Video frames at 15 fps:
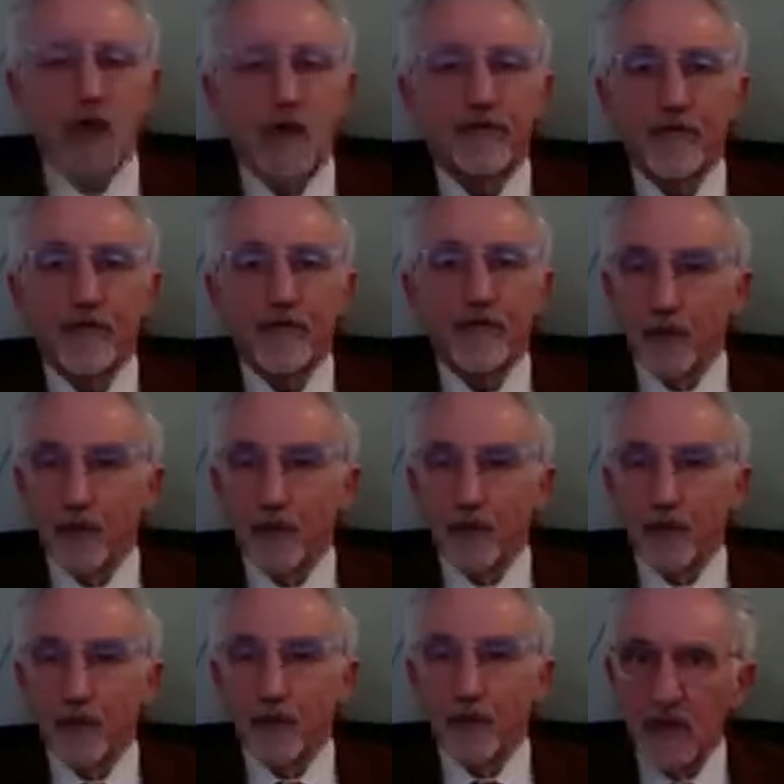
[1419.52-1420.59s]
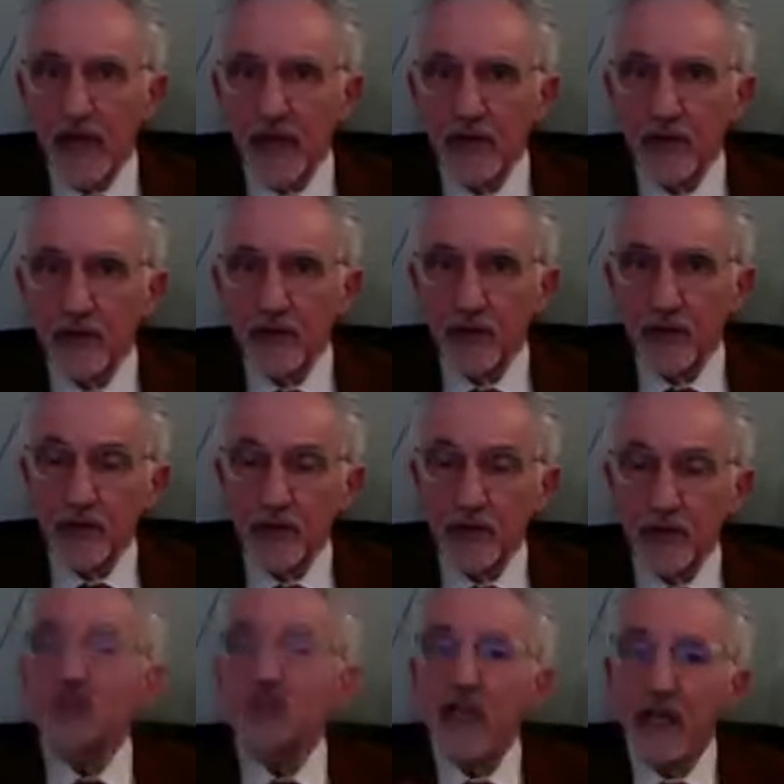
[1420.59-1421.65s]
for Palestinian landowners to
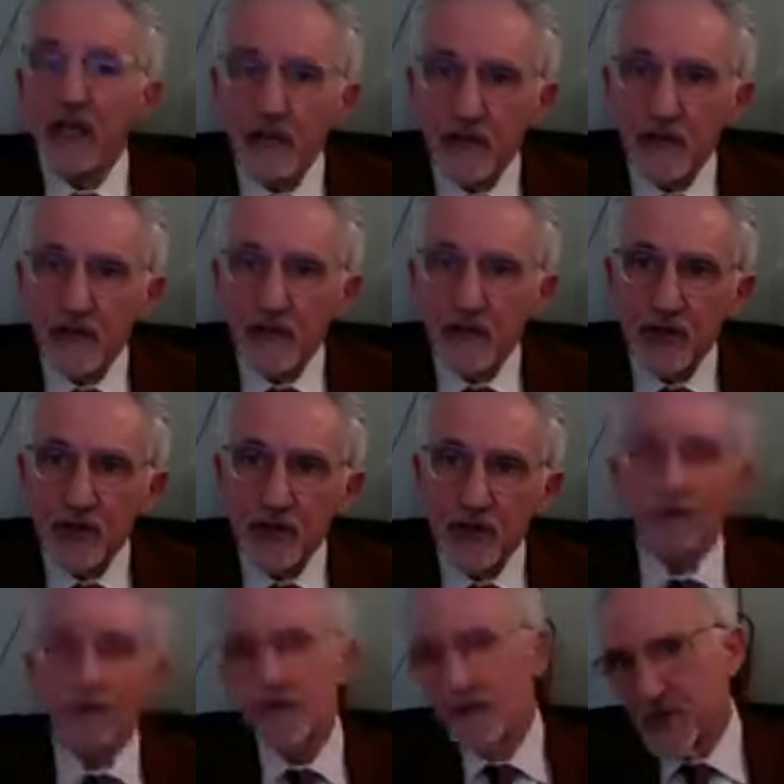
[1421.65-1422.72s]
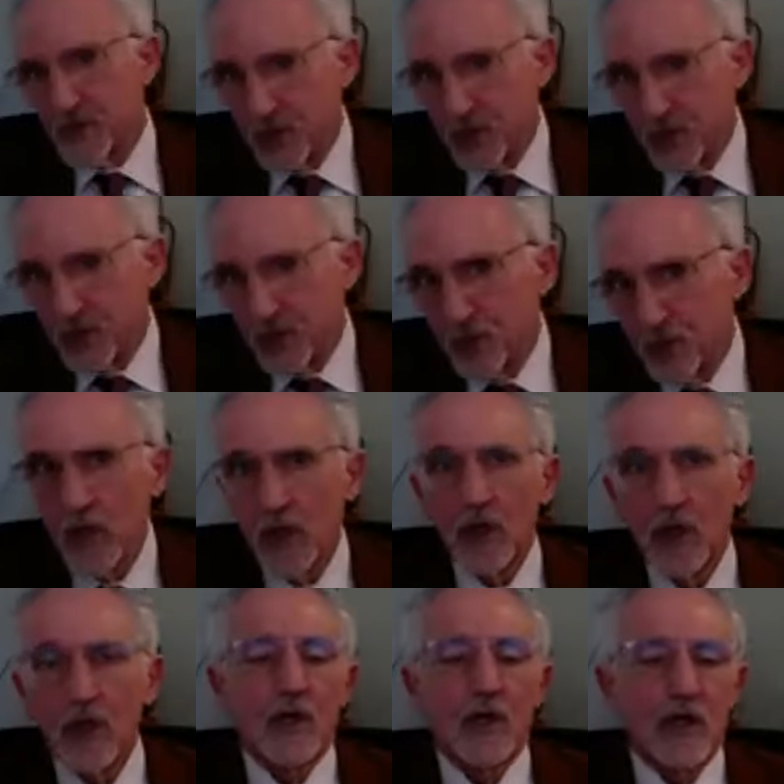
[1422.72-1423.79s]
challenge under this new
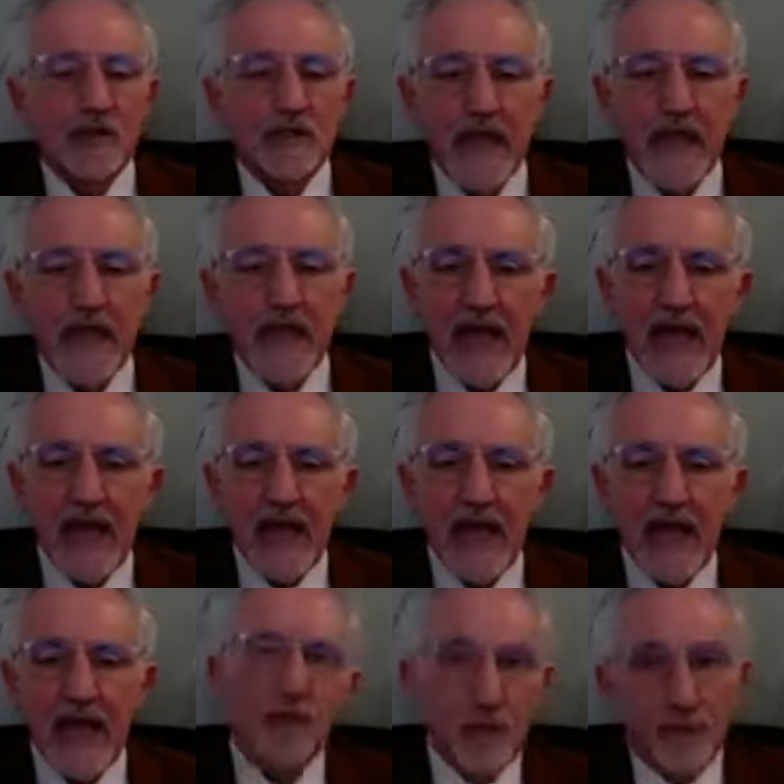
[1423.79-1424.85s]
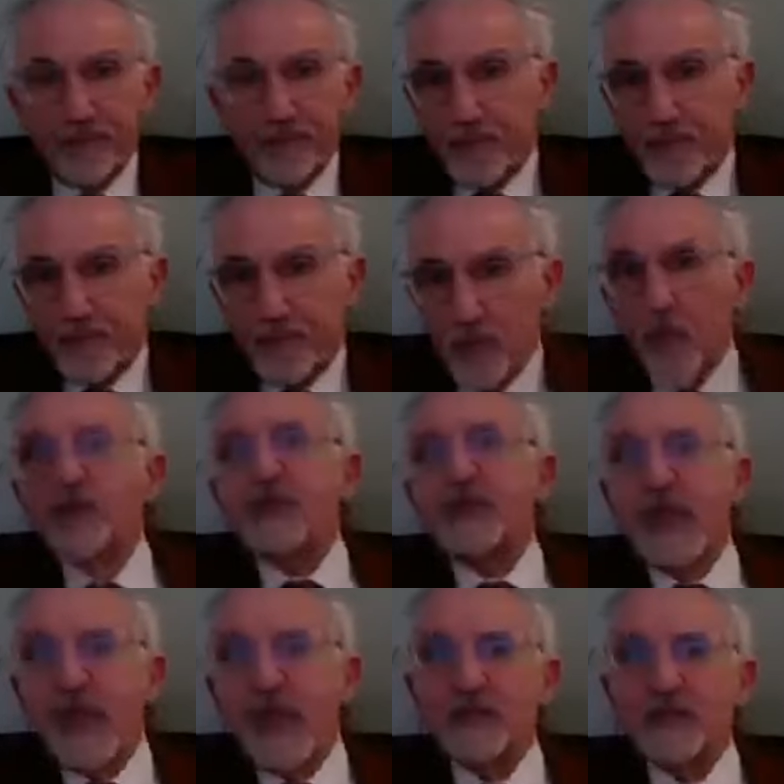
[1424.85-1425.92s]
tactic were
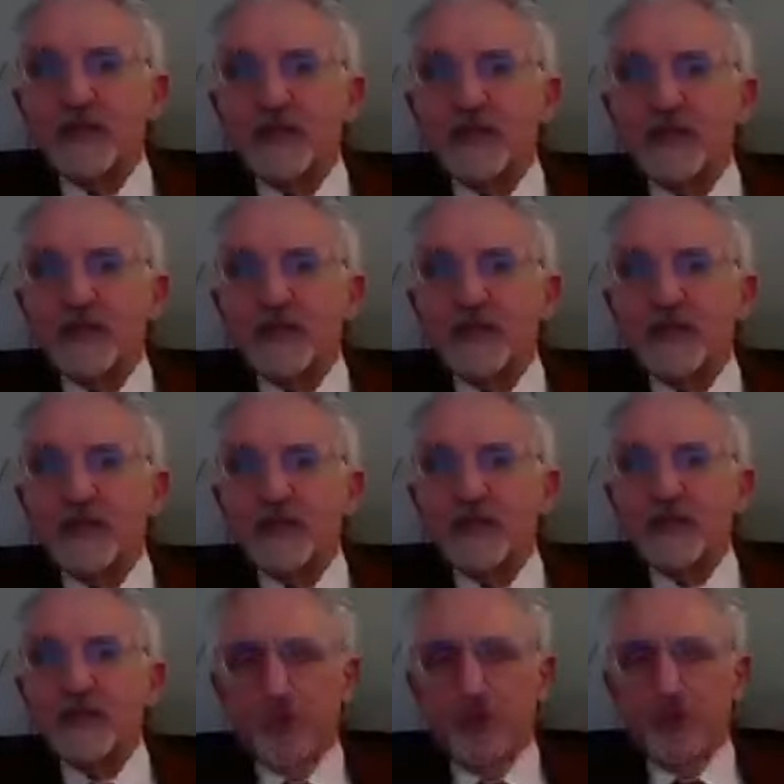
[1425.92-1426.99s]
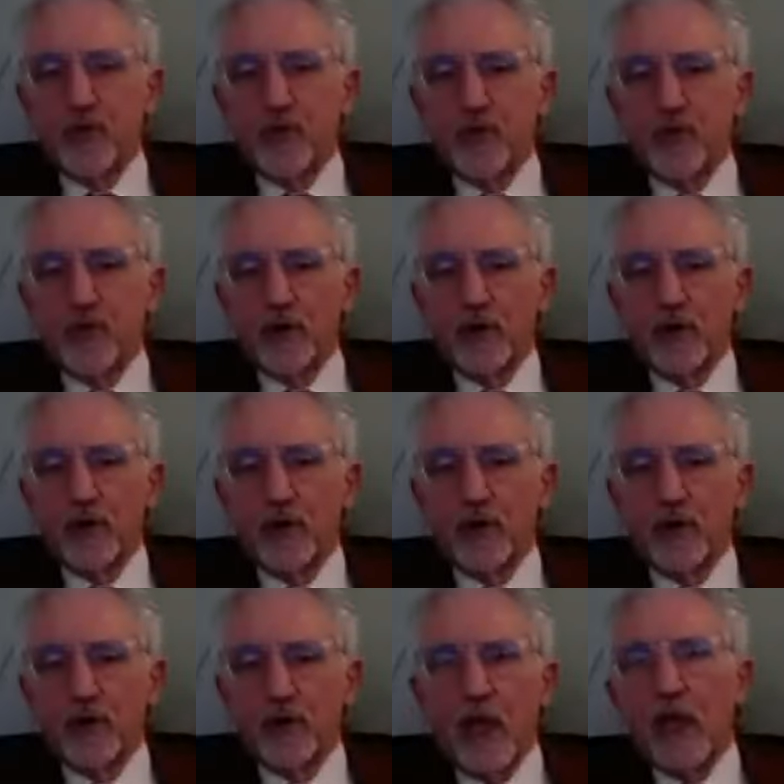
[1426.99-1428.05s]
ordained by the Israeli Supreme Court.
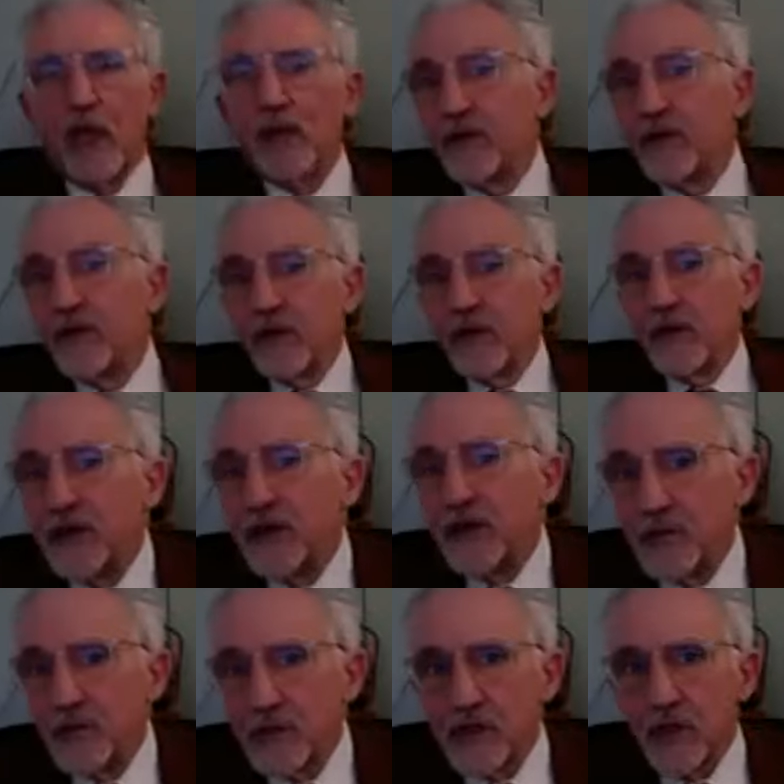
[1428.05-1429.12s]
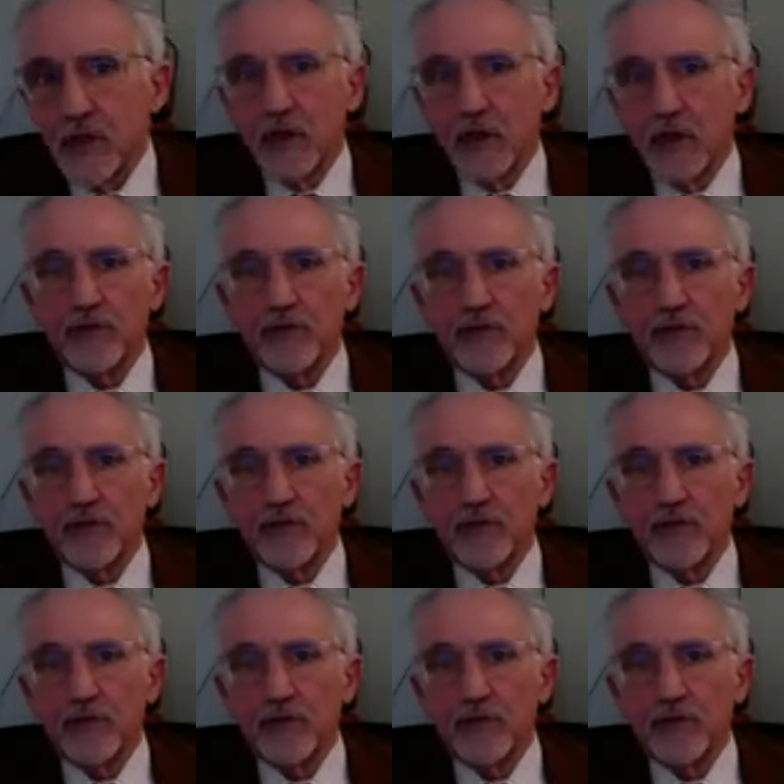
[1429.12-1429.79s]
And the end result